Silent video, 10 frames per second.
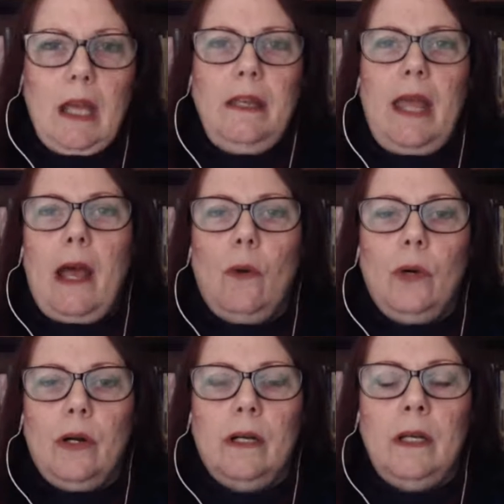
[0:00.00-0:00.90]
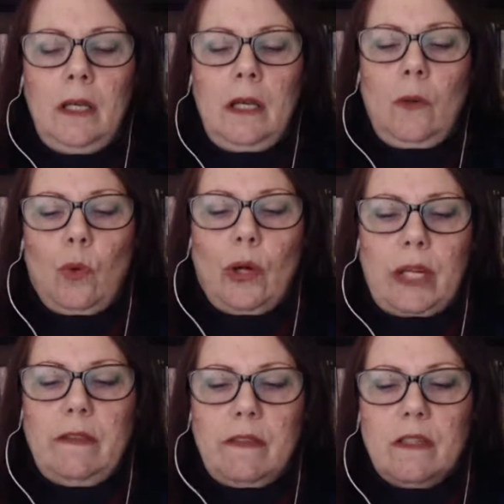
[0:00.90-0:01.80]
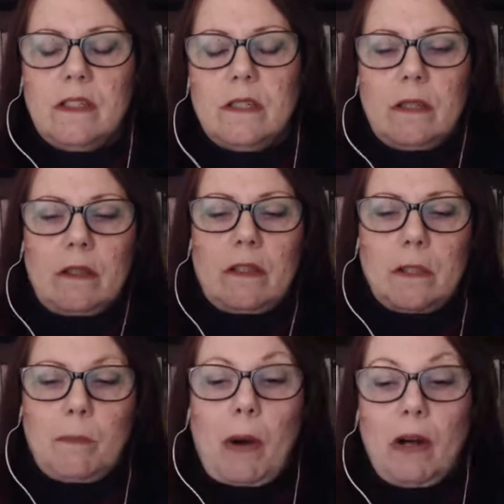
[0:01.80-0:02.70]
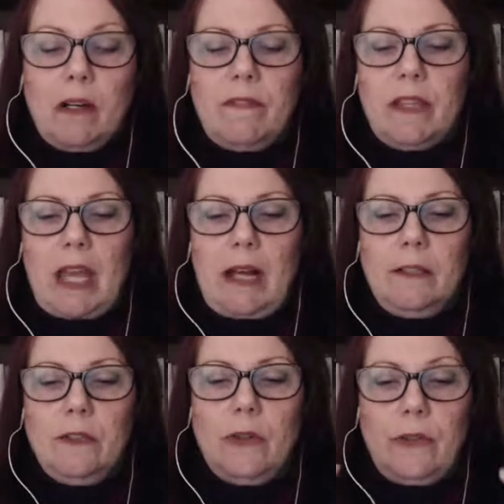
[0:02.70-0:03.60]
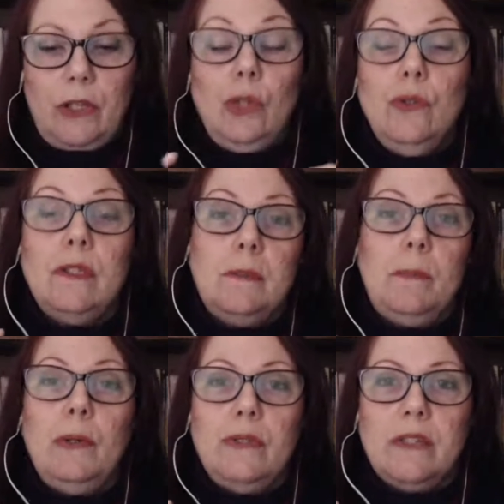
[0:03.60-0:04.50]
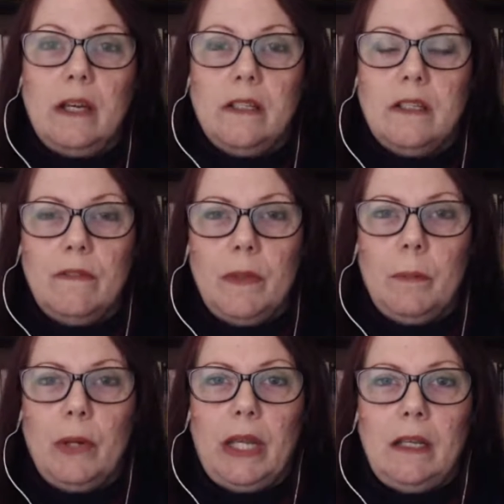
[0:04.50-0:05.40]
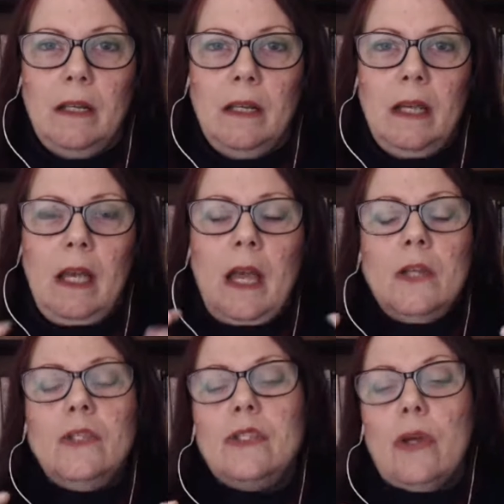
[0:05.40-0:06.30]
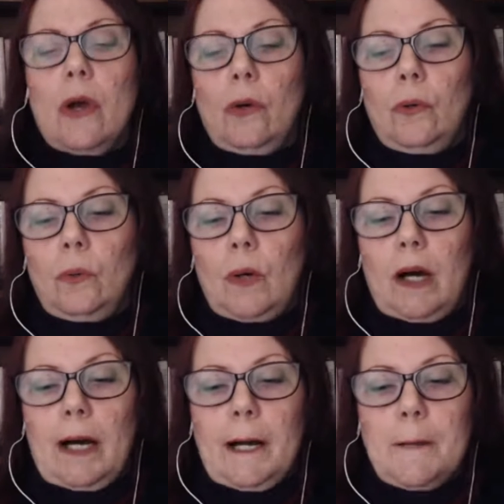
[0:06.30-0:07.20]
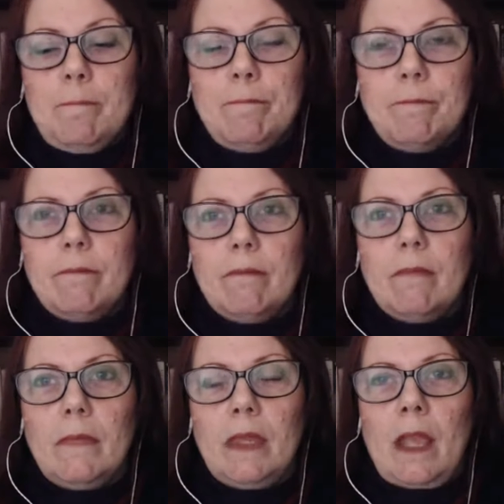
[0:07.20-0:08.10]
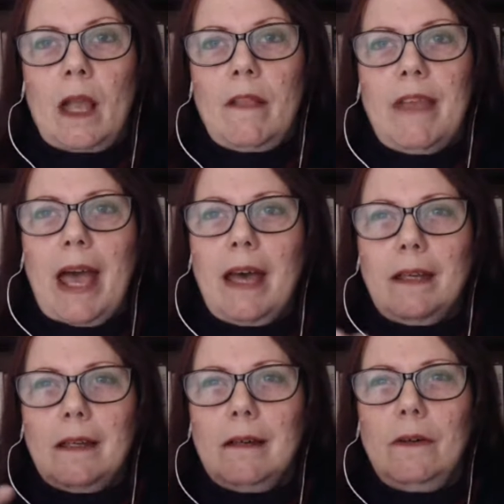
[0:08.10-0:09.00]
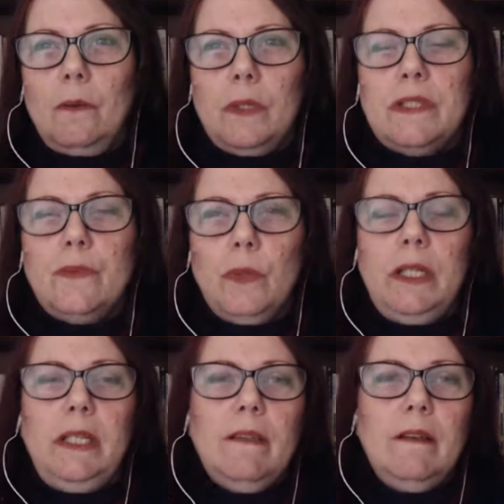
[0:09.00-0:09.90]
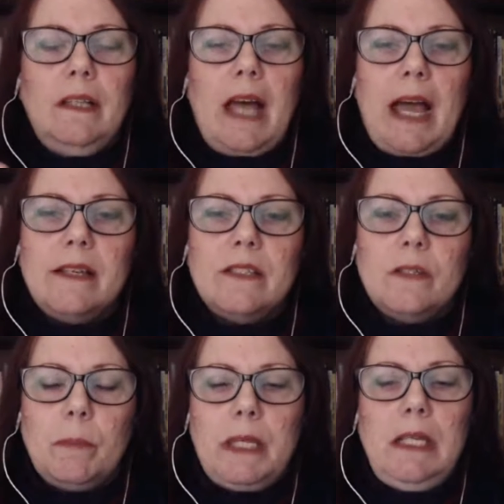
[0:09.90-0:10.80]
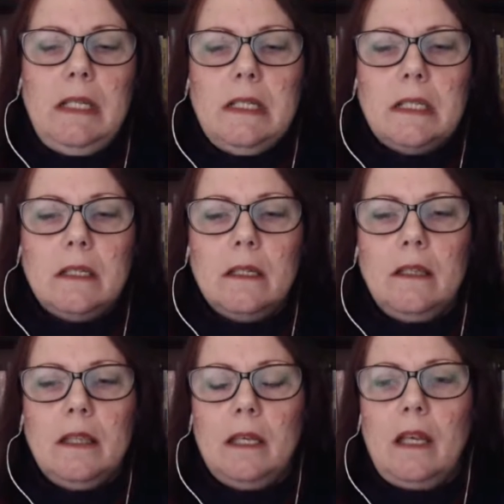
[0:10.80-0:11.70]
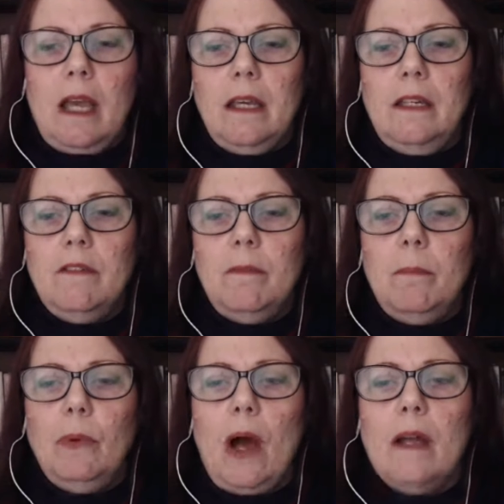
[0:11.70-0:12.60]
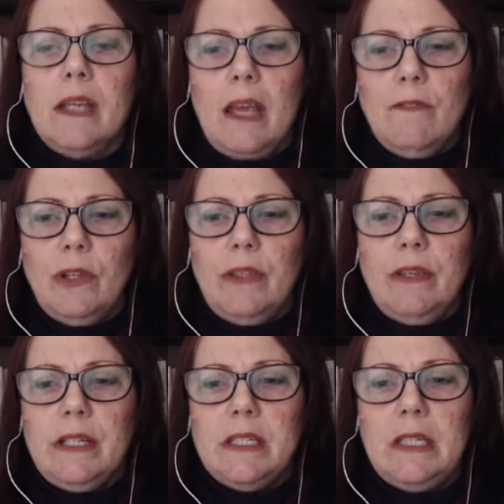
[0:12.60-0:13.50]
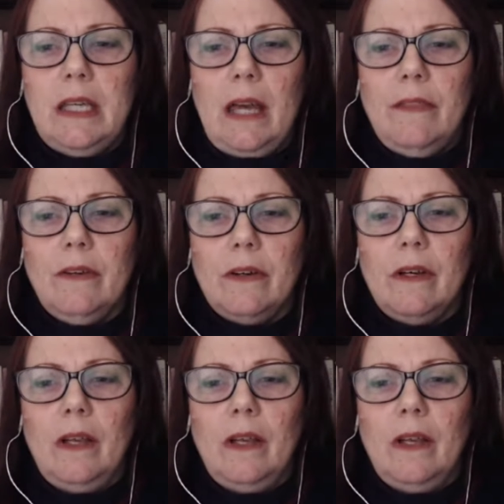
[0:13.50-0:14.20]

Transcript: and now we're in this part of the calendar that uses both sides of the brain. So that was really the last piece that kind of brought everything together.